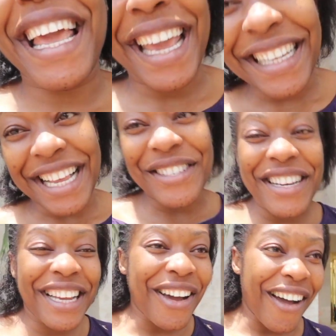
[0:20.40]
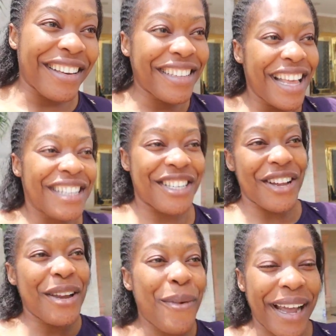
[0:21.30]
Nnewi, she's
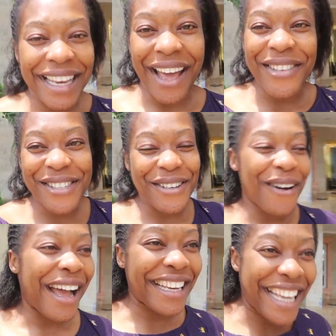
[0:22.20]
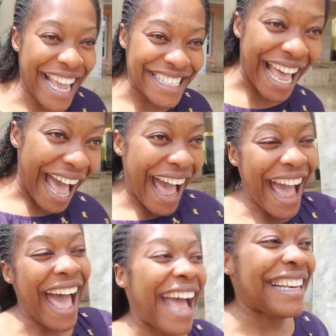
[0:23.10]
already walking out to go and get
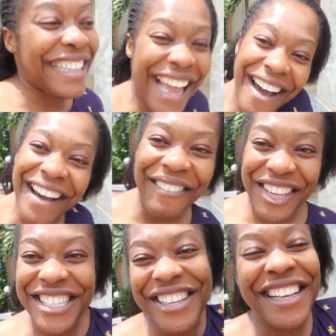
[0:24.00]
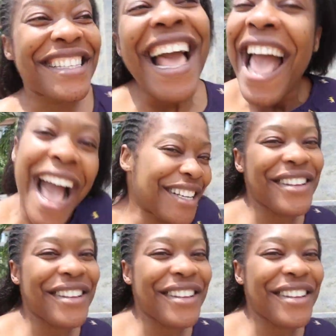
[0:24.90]
her, and now I'm just going to, show you